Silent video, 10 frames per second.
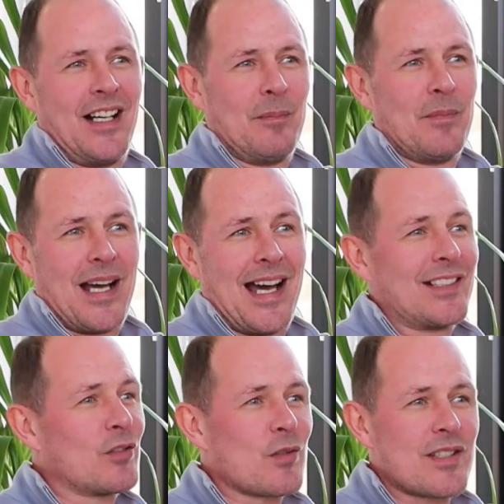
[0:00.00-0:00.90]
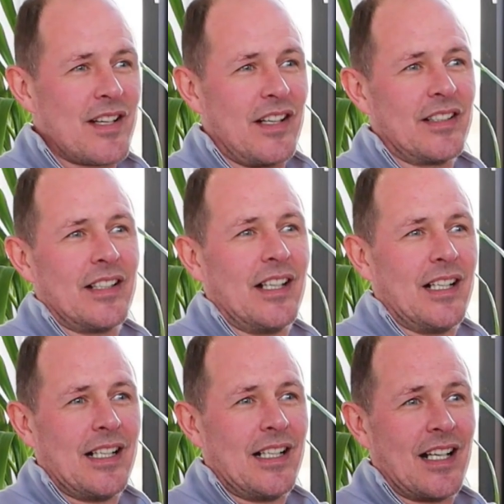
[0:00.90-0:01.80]
And also,
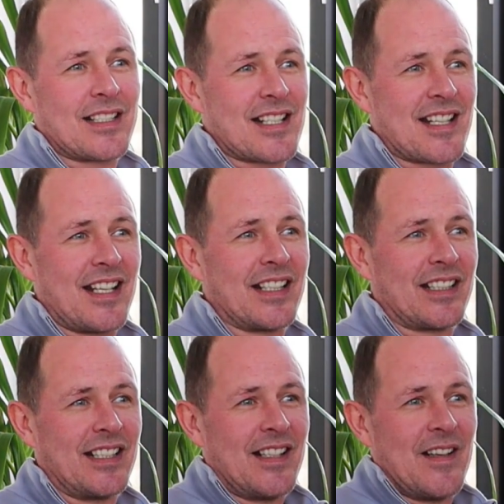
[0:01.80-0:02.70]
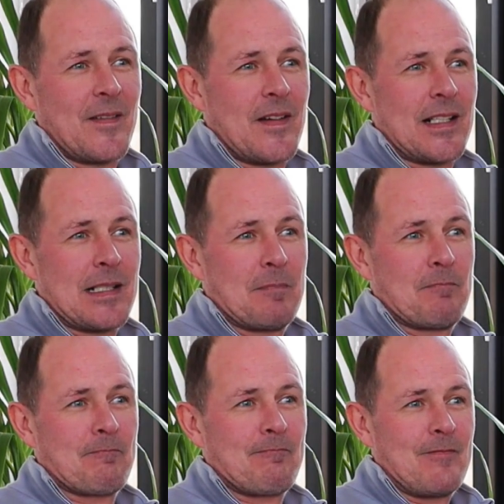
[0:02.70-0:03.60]
I just think
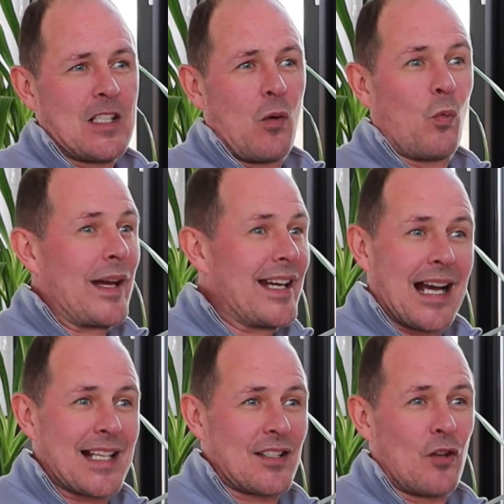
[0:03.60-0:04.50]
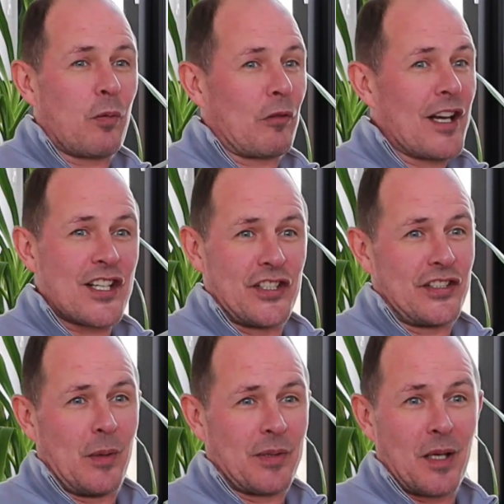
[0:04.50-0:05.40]
we as an
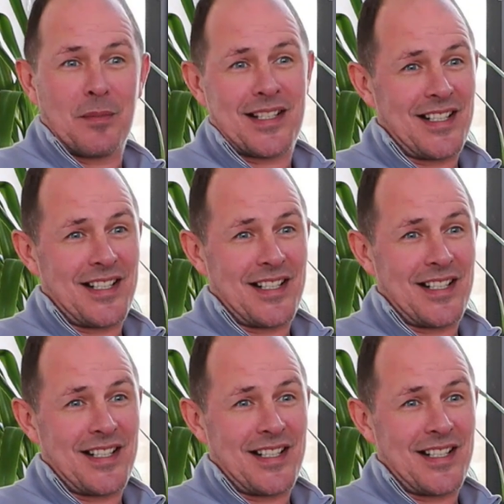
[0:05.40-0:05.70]
operation are becoming